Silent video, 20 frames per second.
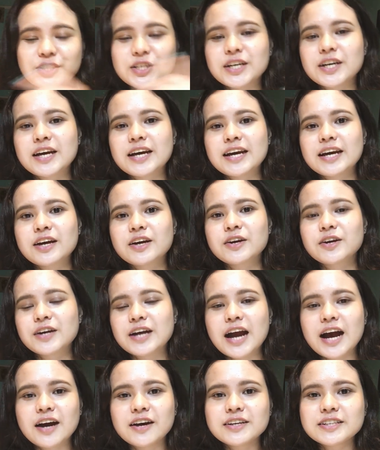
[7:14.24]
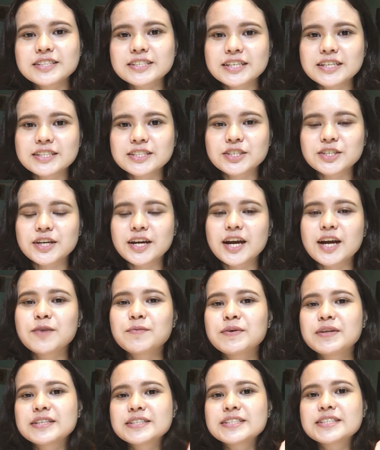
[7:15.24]
check her out sa
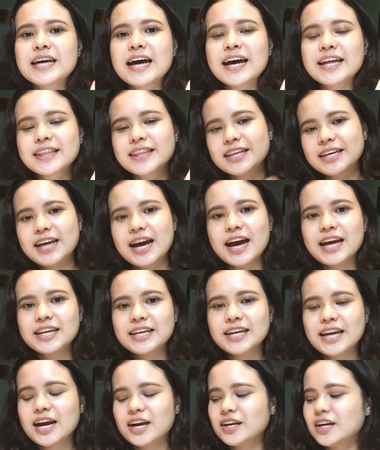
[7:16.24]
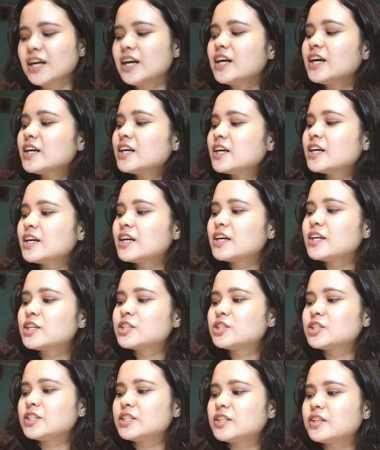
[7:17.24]
Instagram. It's at Talahan Lara.
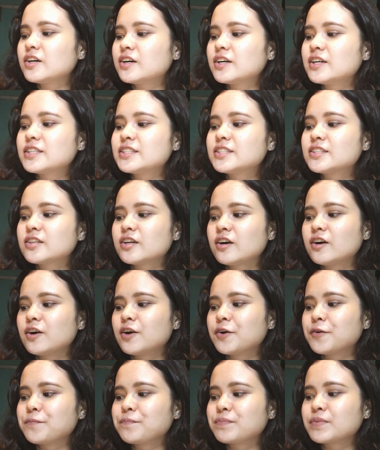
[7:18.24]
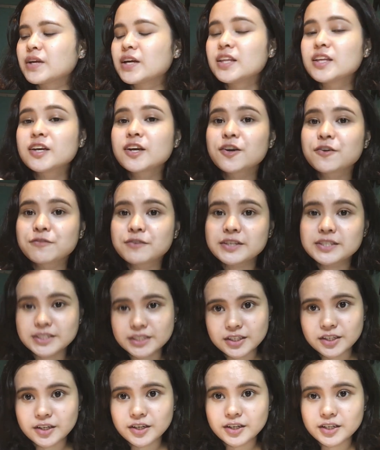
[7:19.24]
She does um, calligraphy
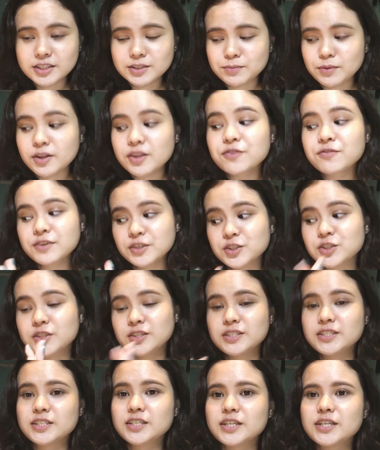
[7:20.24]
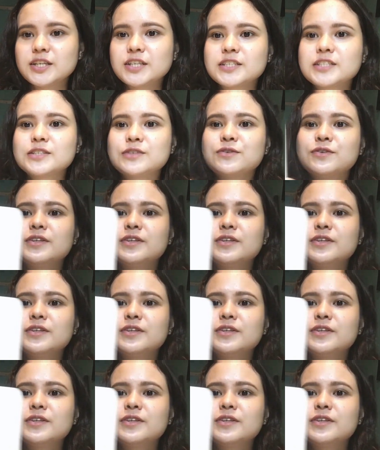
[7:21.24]
stickers, motivational stickers. So,